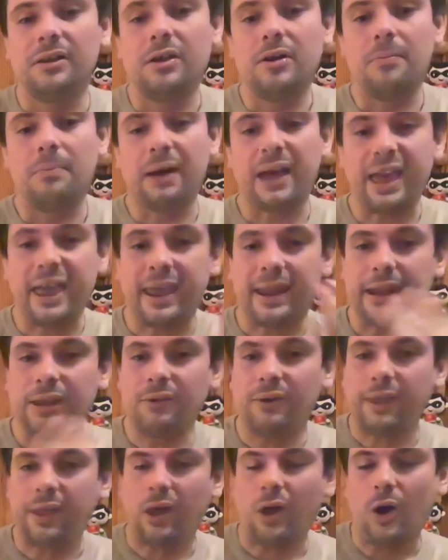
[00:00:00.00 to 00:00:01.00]
But
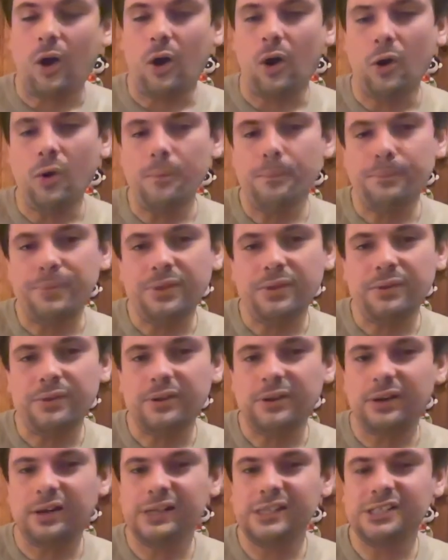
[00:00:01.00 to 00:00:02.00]
anyway, I hope you
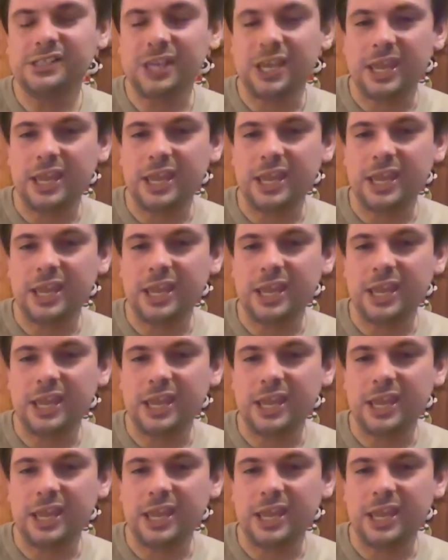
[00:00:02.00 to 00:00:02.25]
guys